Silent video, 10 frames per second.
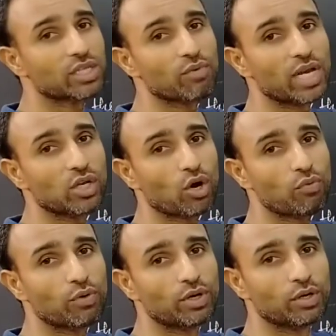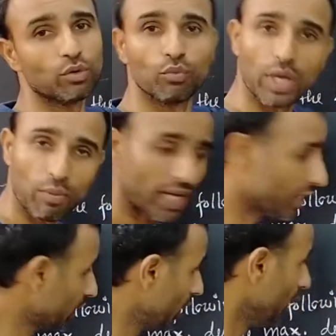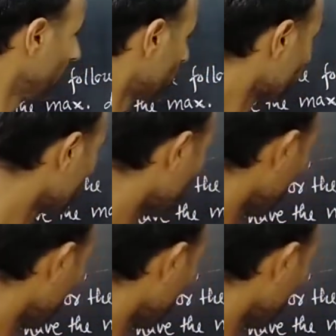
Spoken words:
is the value of wavelength. So you